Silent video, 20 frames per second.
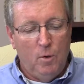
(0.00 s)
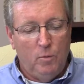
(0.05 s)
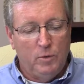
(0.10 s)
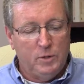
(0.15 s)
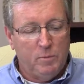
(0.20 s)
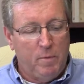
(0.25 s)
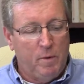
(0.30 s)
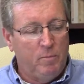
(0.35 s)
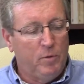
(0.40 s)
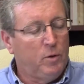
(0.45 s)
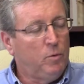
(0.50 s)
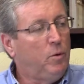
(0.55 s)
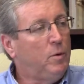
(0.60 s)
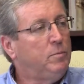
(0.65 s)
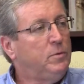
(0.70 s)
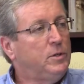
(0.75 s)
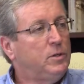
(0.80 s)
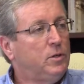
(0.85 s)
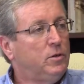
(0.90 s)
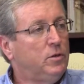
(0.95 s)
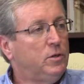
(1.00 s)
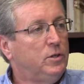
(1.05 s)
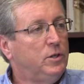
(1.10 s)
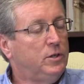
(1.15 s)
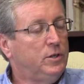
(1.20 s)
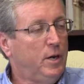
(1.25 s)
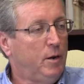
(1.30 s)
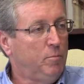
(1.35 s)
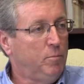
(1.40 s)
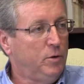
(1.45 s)
was a member of the Women's
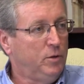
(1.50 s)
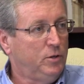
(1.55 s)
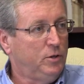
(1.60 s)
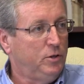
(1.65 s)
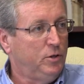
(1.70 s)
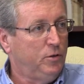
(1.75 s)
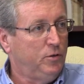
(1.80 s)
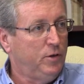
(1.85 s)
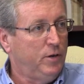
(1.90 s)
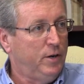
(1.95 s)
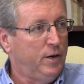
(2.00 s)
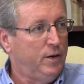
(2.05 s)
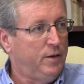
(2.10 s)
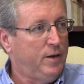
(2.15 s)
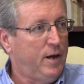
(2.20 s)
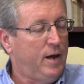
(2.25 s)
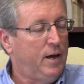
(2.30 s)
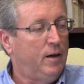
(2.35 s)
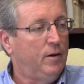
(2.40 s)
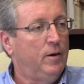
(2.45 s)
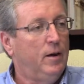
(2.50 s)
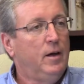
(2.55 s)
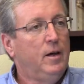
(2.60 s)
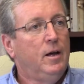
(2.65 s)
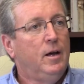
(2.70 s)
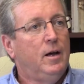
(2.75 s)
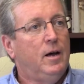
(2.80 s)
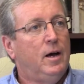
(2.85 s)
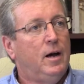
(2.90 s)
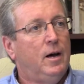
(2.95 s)
Christian Temperance Union in town,
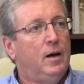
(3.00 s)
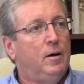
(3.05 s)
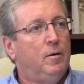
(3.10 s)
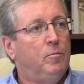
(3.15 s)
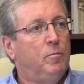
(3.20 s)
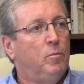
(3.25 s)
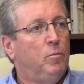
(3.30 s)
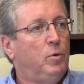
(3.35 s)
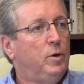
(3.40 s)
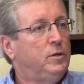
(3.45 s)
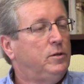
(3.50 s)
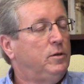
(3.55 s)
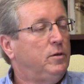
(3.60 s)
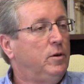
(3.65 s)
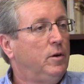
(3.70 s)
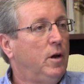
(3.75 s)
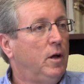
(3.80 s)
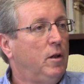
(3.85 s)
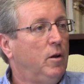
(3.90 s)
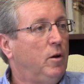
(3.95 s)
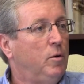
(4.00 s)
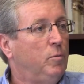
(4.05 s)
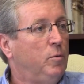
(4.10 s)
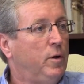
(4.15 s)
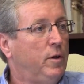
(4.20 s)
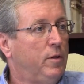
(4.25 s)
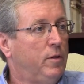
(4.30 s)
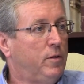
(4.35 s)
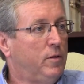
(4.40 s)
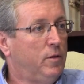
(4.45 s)
which, along
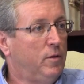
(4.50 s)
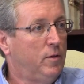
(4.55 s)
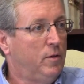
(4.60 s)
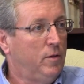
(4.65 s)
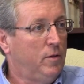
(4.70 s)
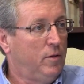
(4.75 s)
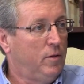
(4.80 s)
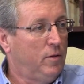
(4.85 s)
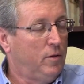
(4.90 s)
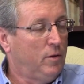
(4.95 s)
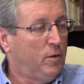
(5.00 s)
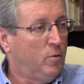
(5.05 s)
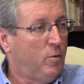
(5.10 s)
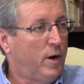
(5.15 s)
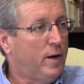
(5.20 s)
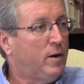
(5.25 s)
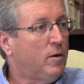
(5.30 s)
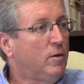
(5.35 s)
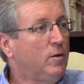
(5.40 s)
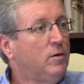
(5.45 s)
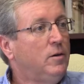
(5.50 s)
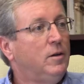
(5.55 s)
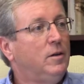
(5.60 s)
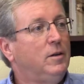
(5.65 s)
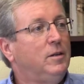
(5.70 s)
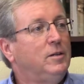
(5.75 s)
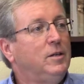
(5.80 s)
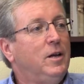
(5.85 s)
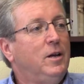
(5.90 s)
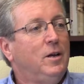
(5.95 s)
with Quaker.
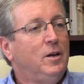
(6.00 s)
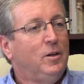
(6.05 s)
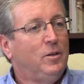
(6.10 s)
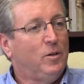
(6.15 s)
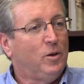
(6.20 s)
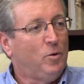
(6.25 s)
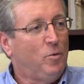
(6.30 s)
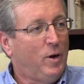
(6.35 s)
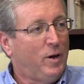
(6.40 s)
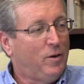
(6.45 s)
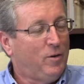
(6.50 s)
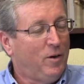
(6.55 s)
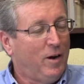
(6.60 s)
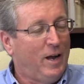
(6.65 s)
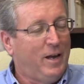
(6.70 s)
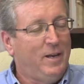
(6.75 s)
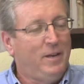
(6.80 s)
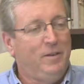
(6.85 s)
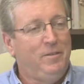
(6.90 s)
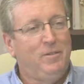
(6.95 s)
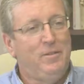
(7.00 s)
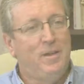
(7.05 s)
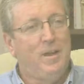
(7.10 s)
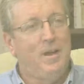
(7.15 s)
The Quaker ladies